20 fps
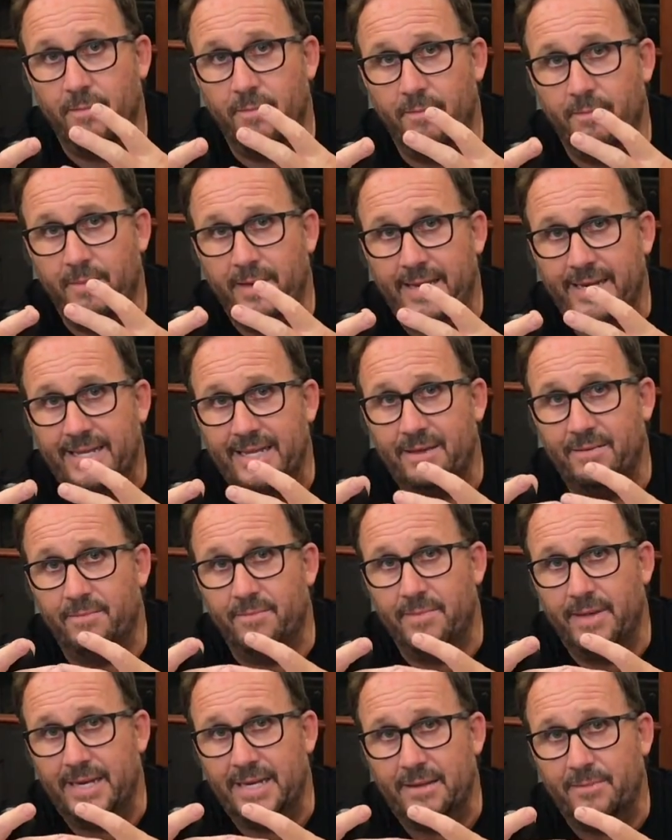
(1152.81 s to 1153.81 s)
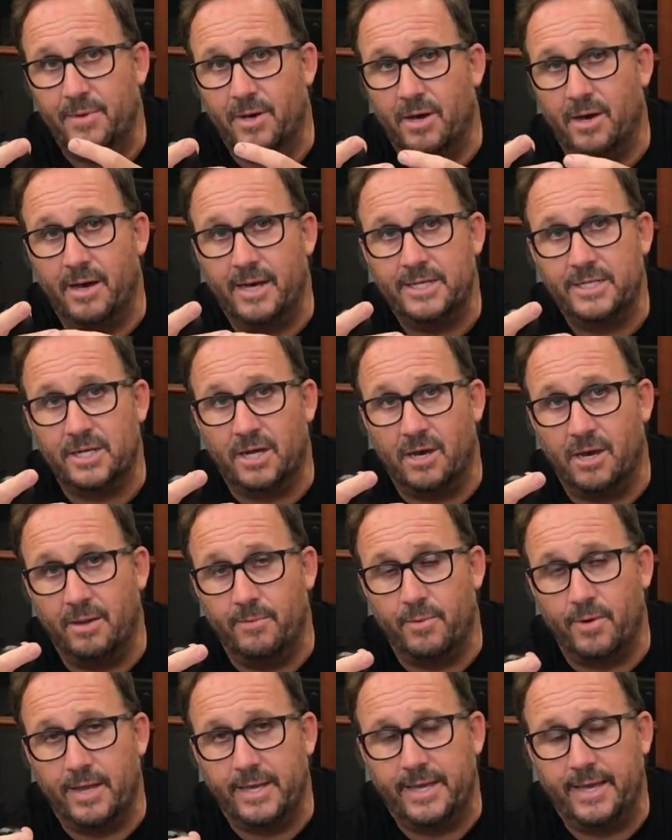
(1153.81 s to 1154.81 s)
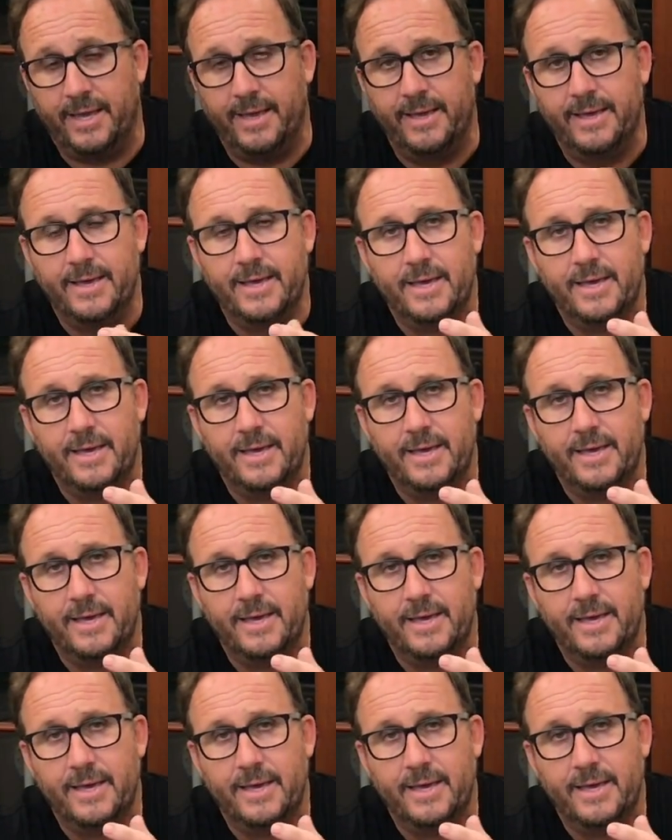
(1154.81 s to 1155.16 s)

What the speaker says: medium, high to high braking.